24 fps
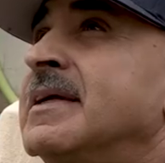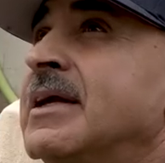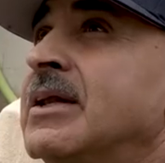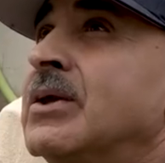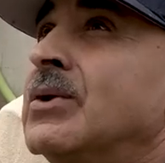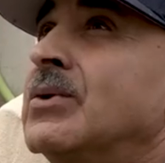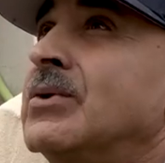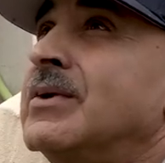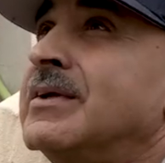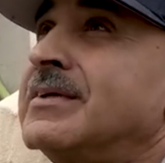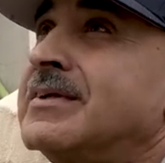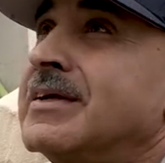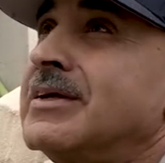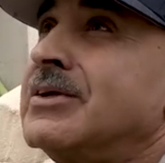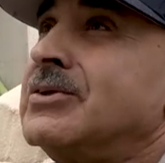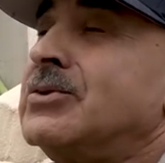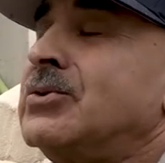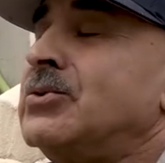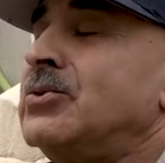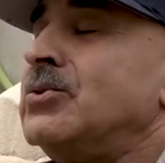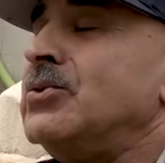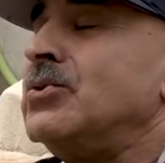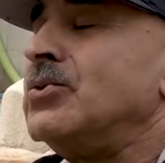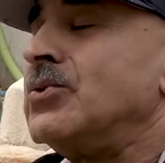You know, he said,
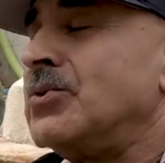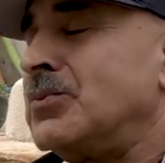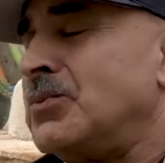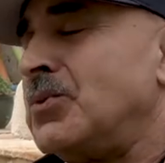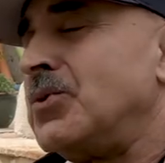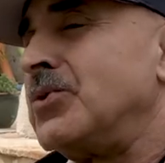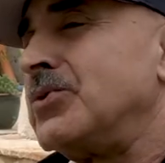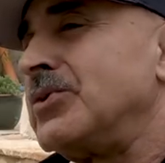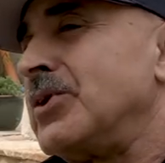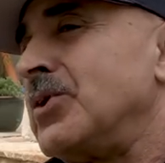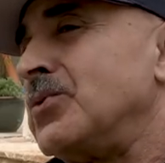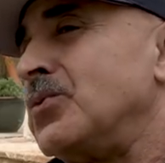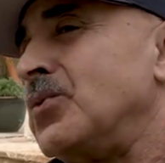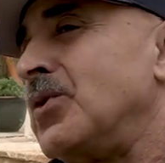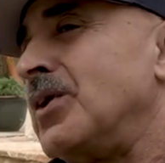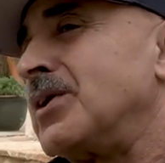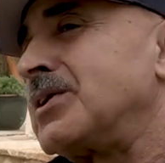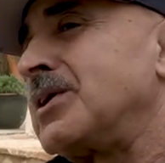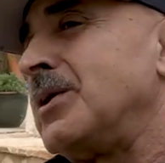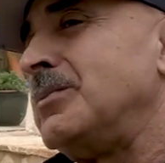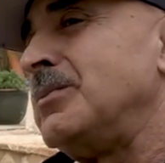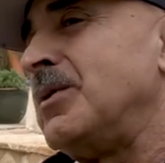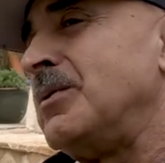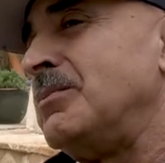you're more than
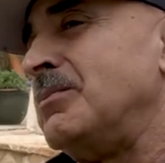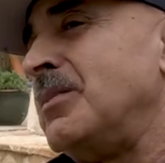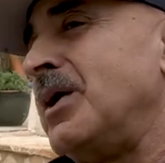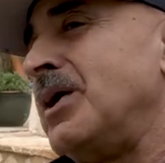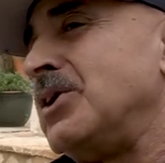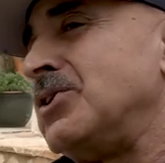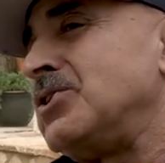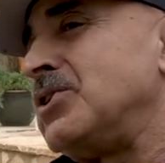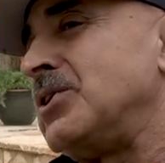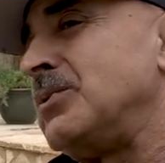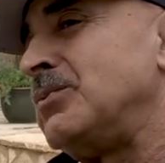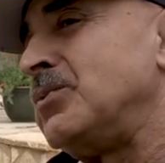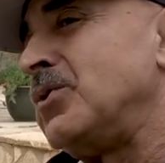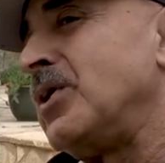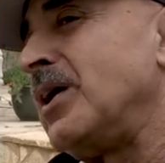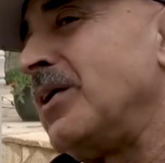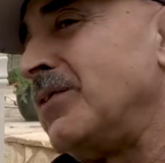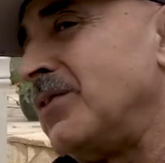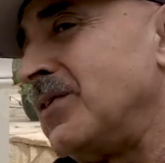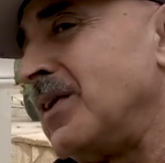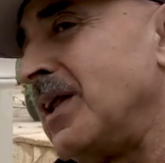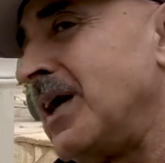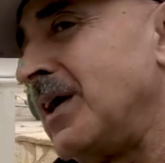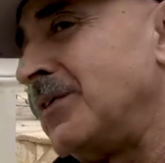welcome at my gym. You
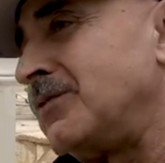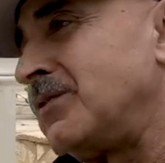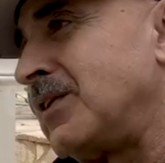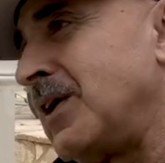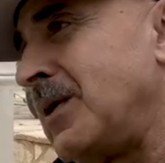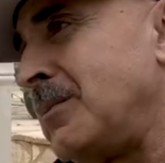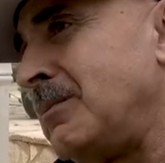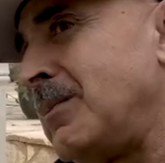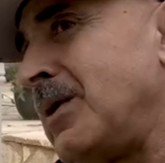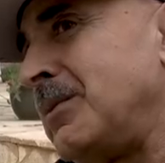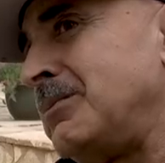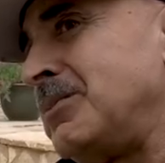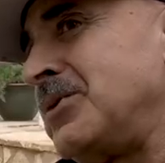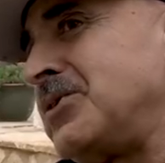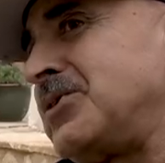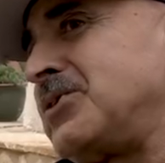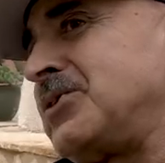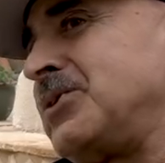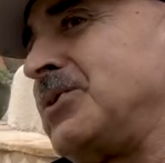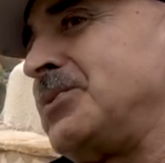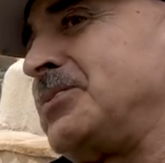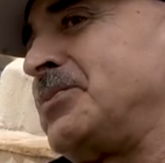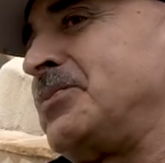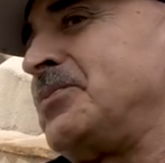have a lifetime
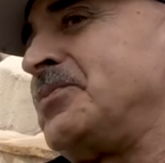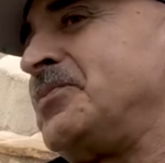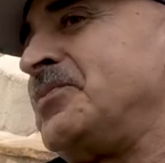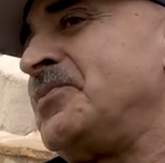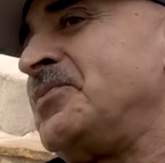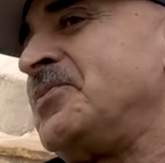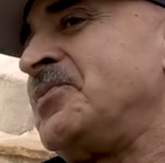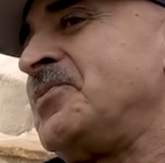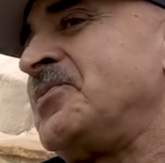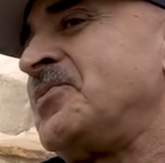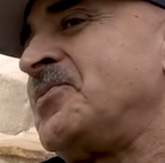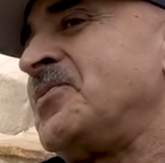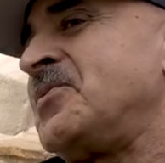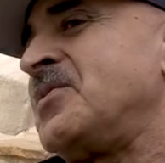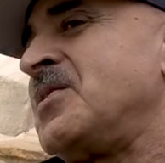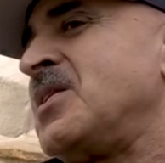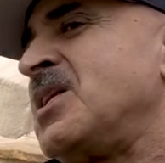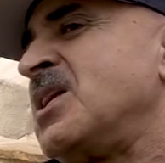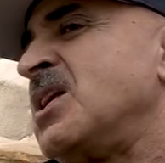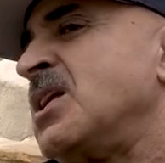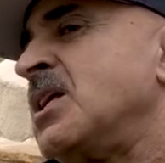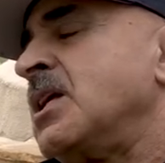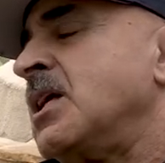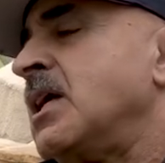membership.
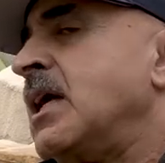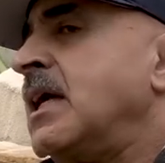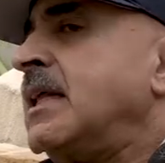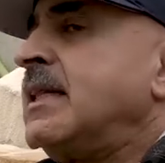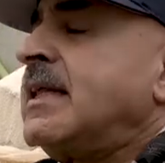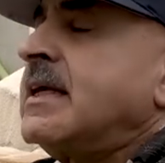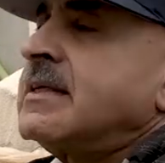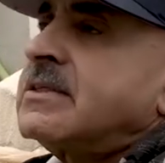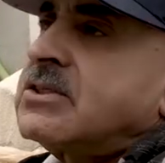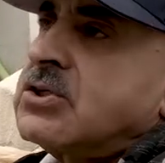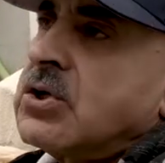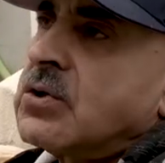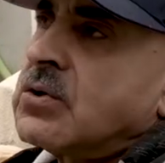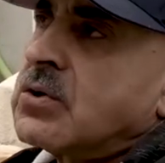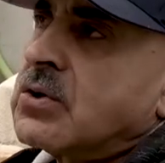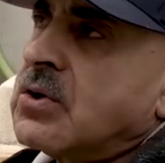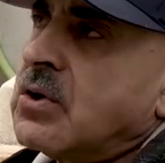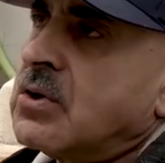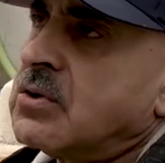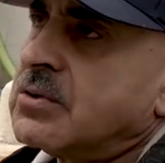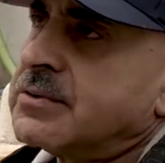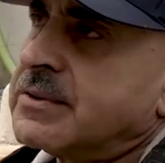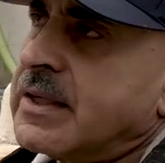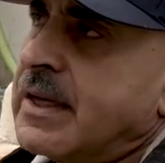And that's Joe
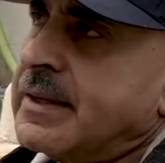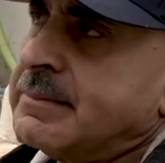Gold.